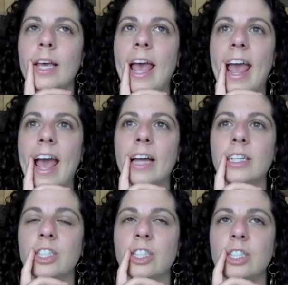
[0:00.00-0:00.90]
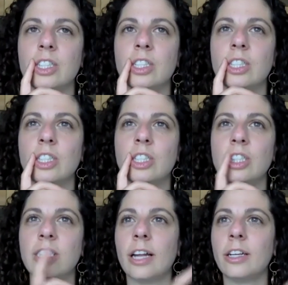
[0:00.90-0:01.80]
And she
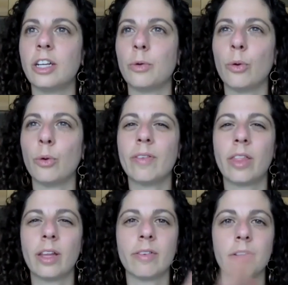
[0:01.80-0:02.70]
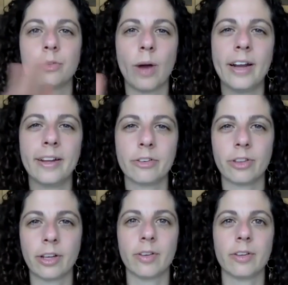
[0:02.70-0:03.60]
said, don't even think of it as writing, just
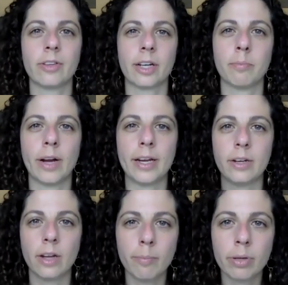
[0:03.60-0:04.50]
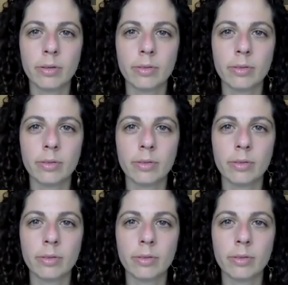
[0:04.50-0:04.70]
think of it as like a brain dump.